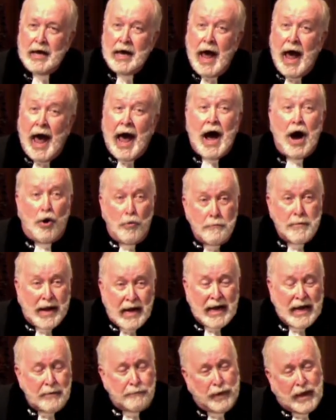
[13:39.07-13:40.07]
How
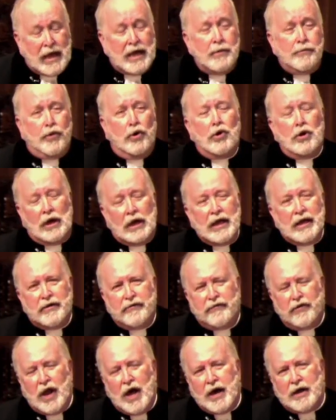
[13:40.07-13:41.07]
many people live
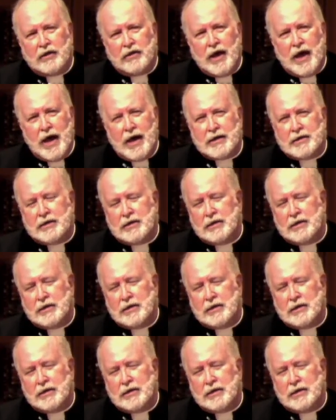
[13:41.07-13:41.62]
like that?